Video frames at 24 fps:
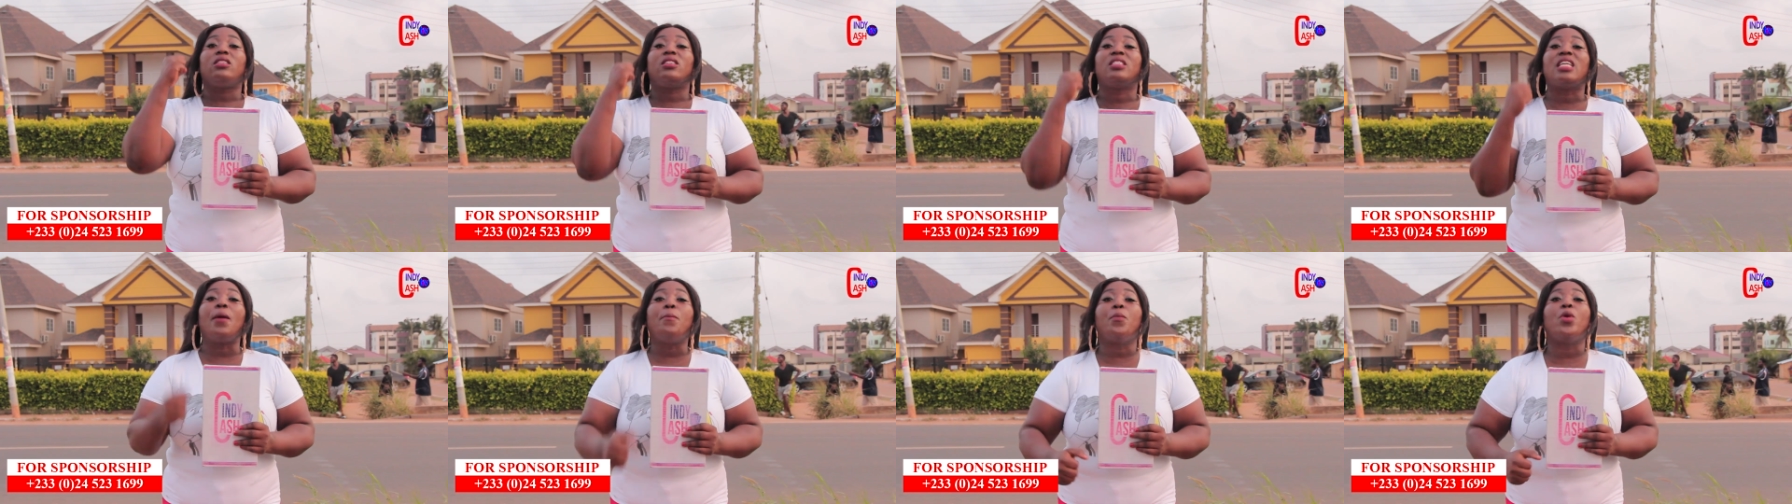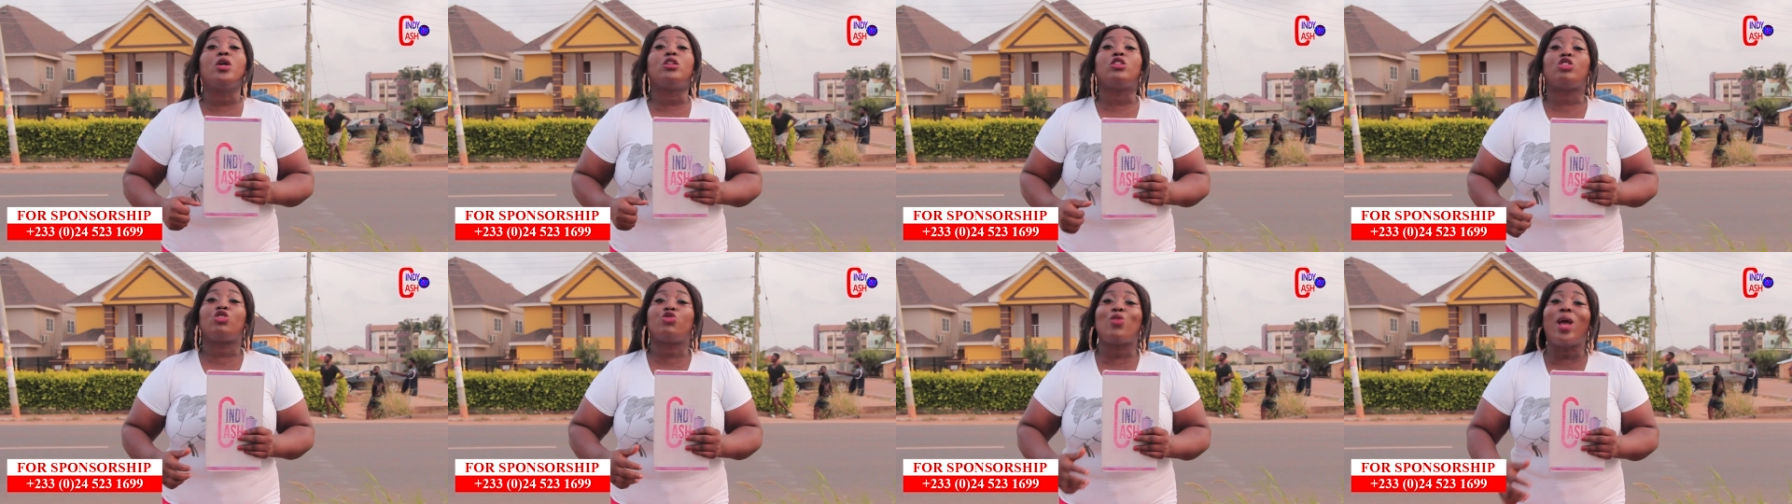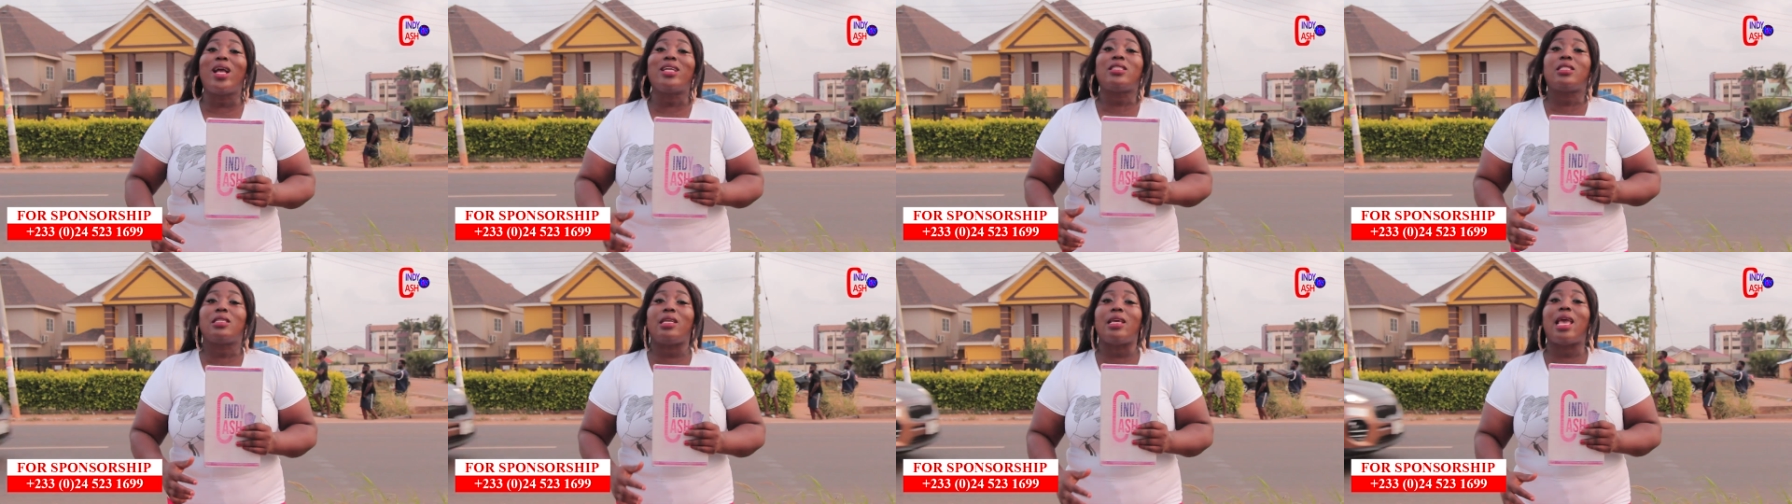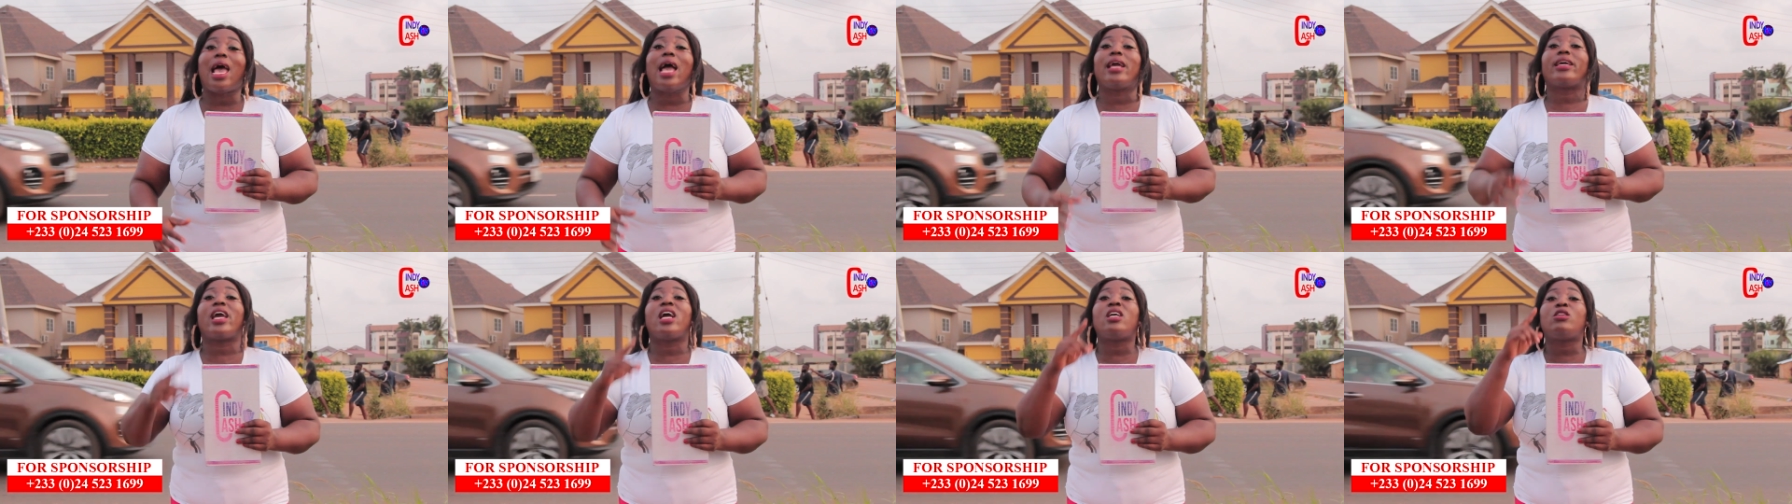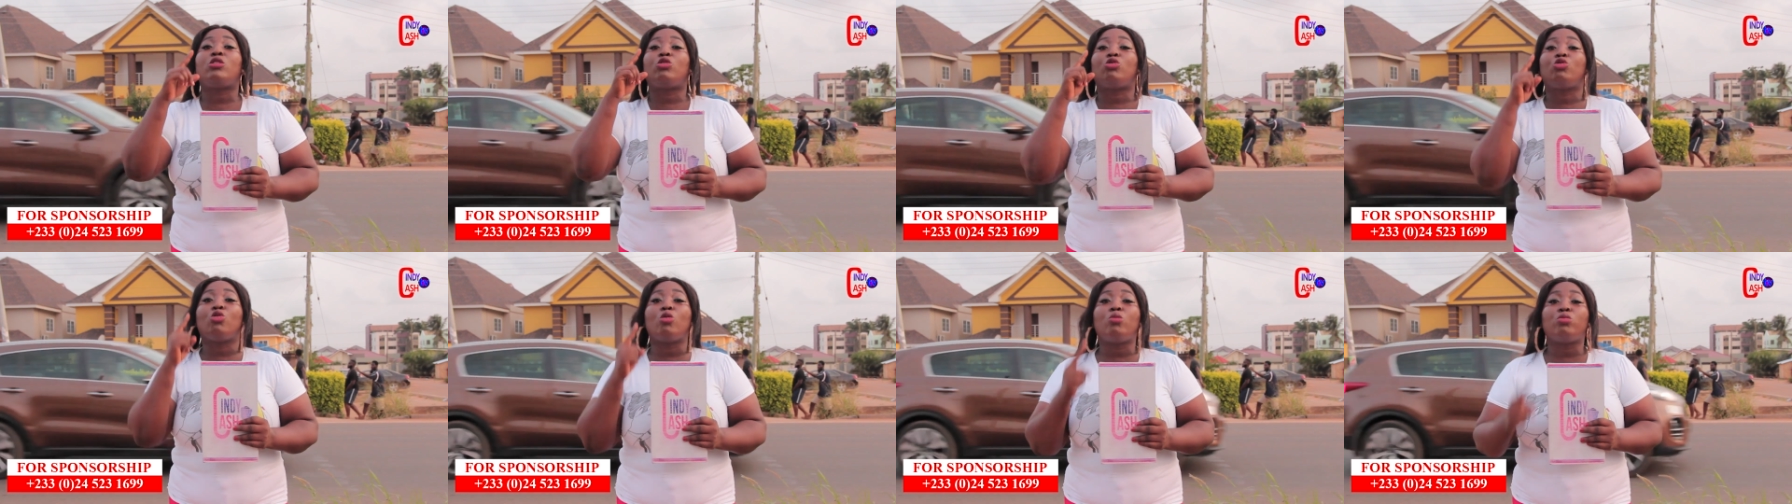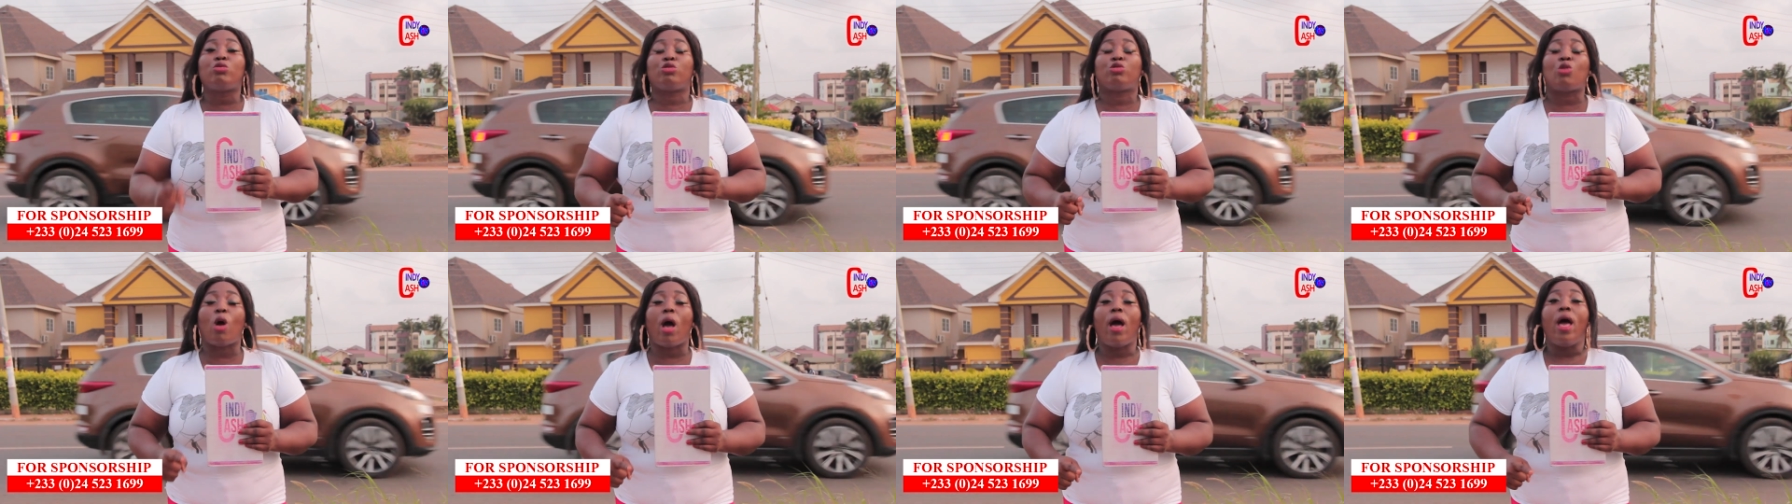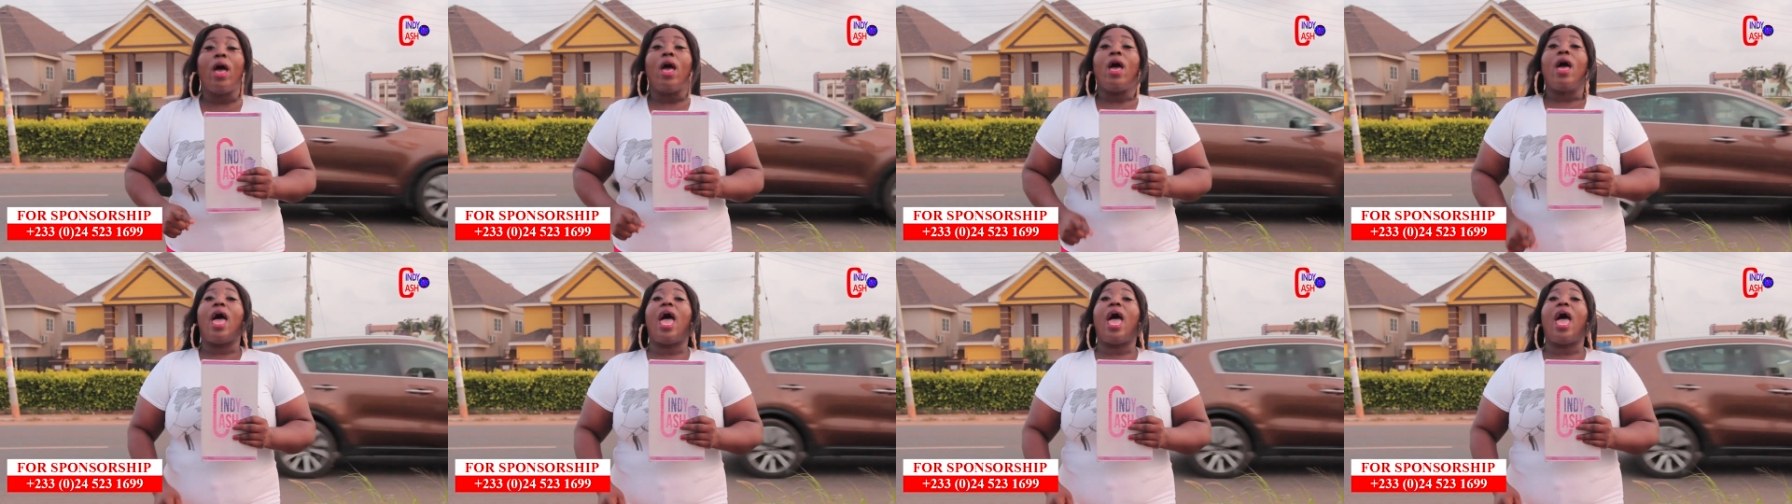demonstration against Dumso